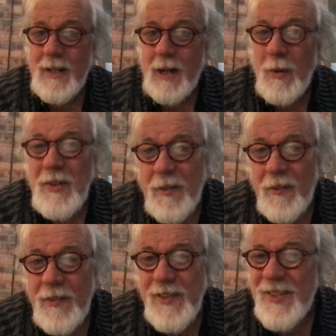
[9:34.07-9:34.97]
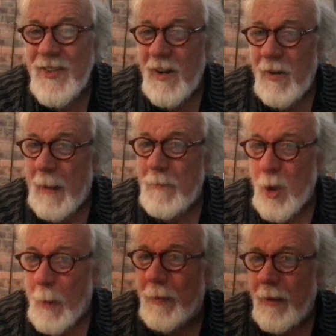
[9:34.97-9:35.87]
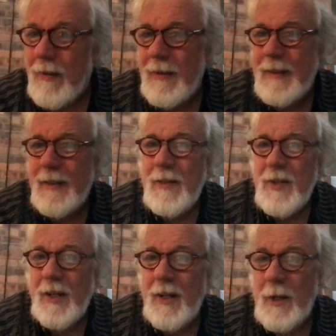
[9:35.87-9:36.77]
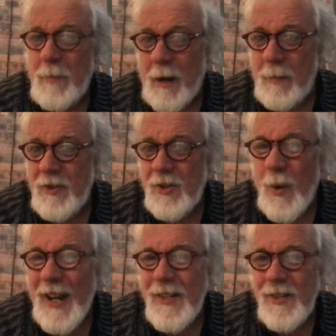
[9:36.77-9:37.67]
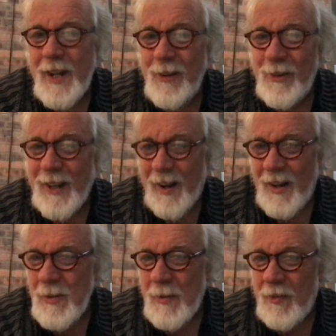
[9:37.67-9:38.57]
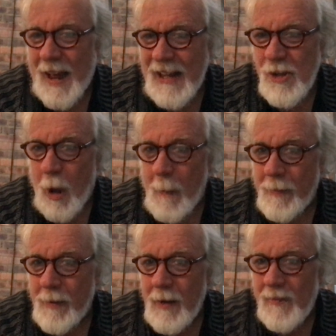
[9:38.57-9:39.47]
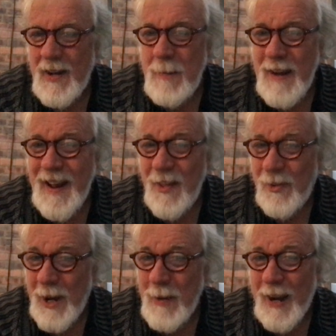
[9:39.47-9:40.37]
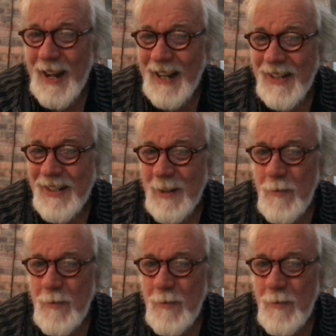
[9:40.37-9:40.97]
I wanted a 50s style laptop. The girl at the barber squeaked and said, "Oh, I can't do a flat top. I've only been here 3 weeks.